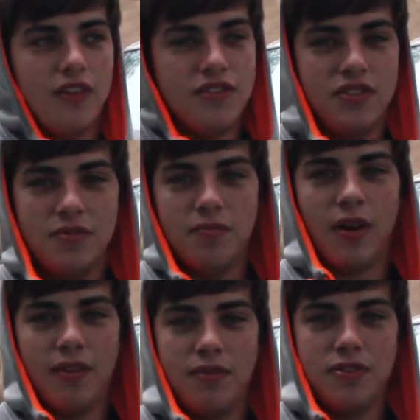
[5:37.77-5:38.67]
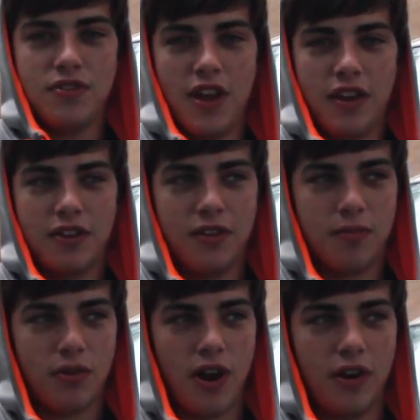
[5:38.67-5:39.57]
see my fish tank
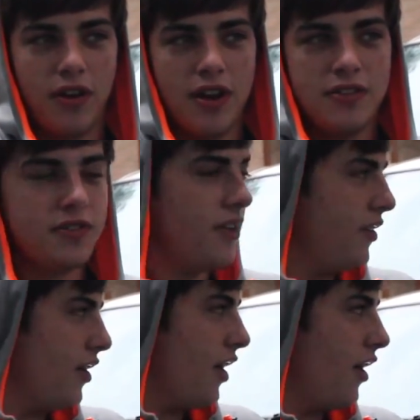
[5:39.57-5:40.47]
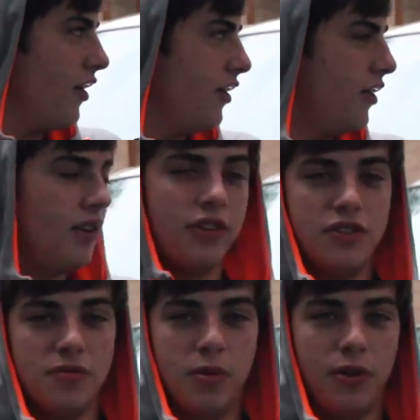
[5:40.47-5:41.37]
progress. And
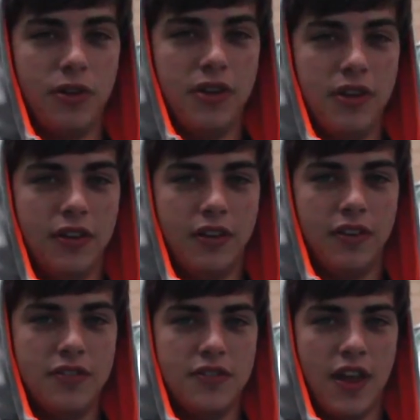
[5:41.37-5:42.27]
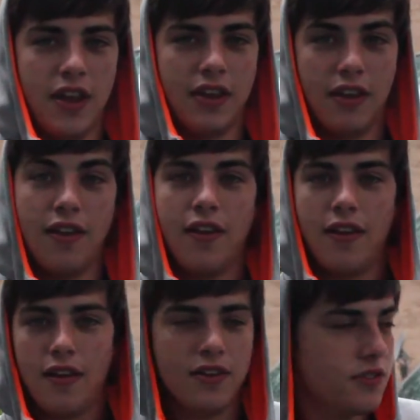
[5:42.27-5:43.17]
there's a bully in this tank.
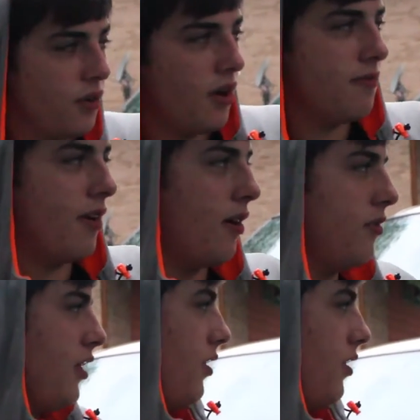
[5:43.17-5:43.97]
So I found,